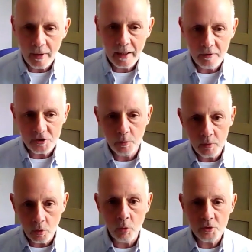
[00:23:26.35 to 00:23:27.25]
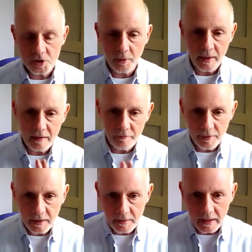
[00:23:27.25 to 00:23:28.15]
house will also have
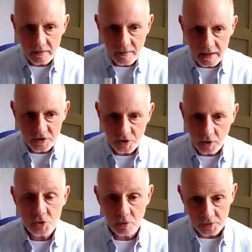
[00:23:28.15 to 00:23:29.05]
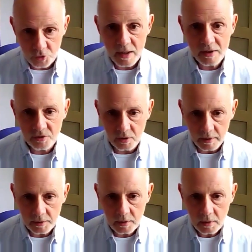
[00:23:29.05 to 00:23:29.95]
that social stress to
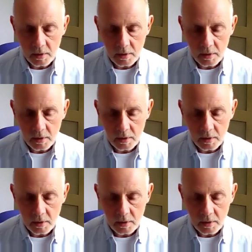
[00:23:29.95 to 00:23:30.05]
it.